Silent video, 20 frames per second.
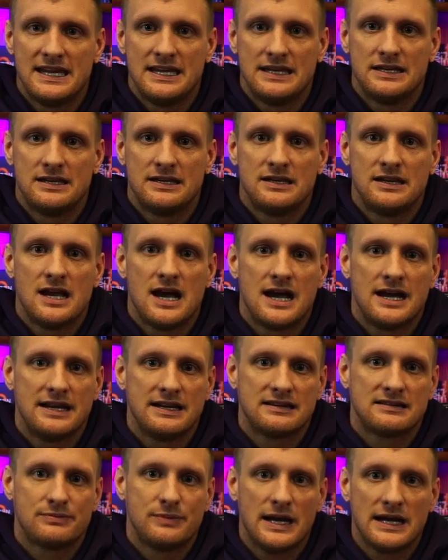then not
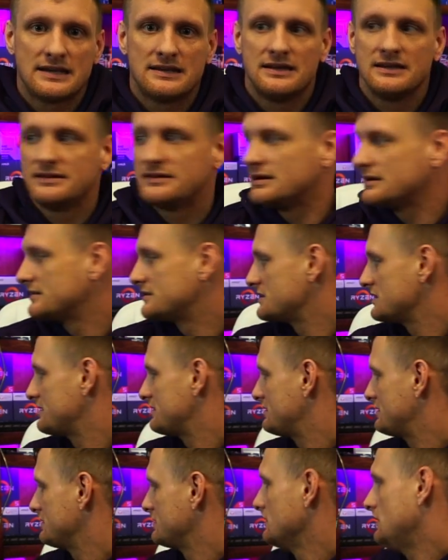expecting to just